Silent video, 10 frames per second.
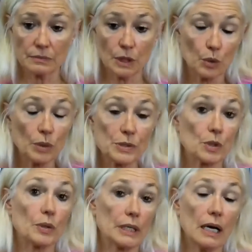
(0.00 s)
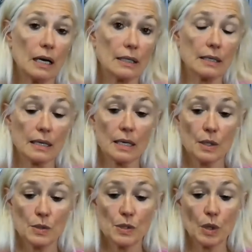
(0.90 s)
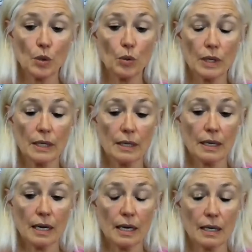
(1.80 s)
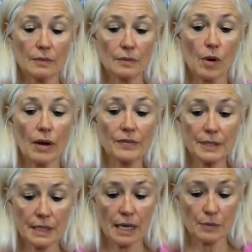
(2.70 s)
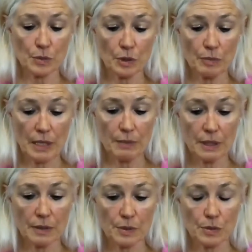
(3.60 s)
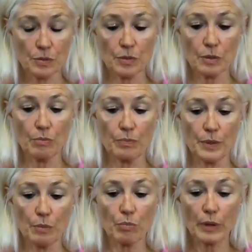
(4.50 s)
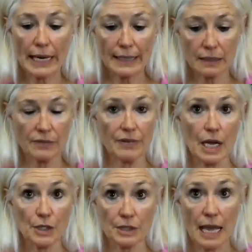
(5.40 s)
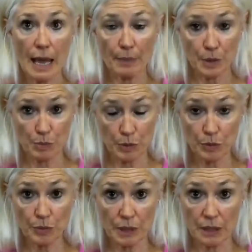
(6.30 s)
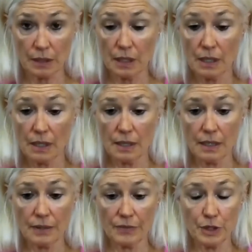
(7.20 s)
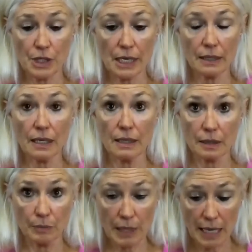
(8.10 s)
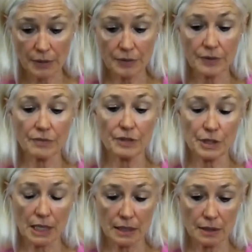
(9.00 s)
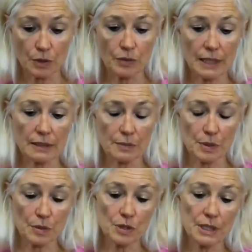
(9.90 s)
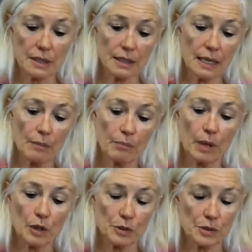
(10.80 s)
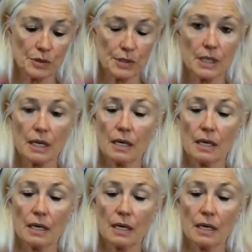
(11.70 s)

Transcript: what's going on. So, oftentimes when a baby comes through, the break in the fascia happens between the vagina and the bladder, the vagina and the rectum. So she can get bulges